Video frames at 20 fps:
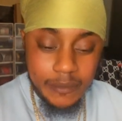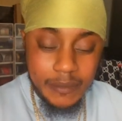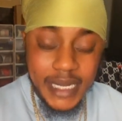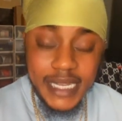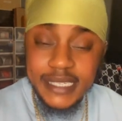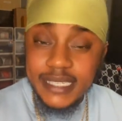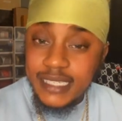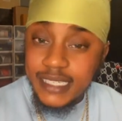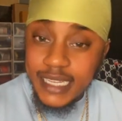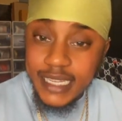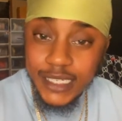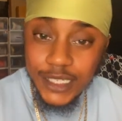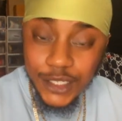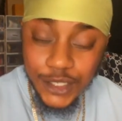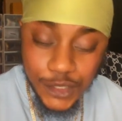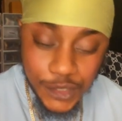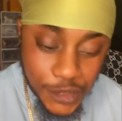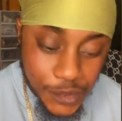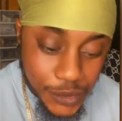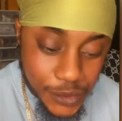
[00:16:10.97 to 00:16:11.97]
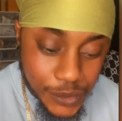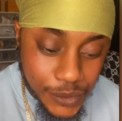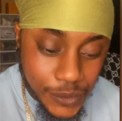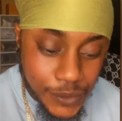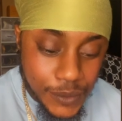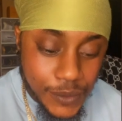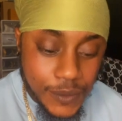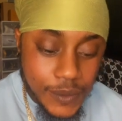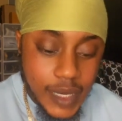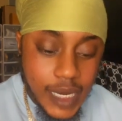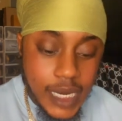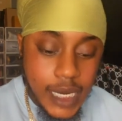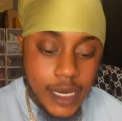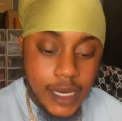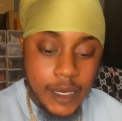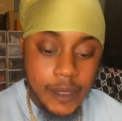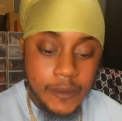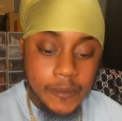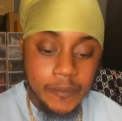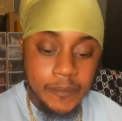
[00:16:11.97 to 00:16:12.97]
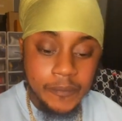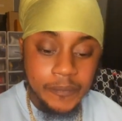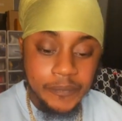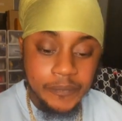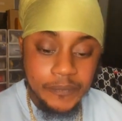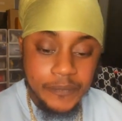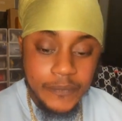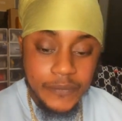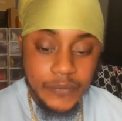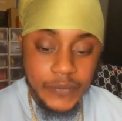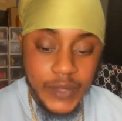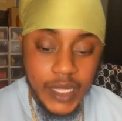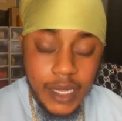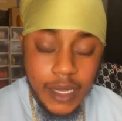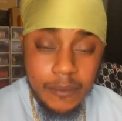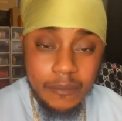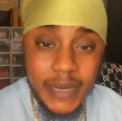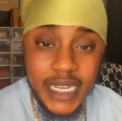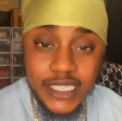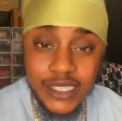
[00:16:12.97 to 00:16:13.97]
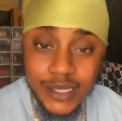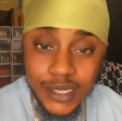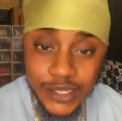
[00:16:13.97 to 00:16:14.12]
my stage two, my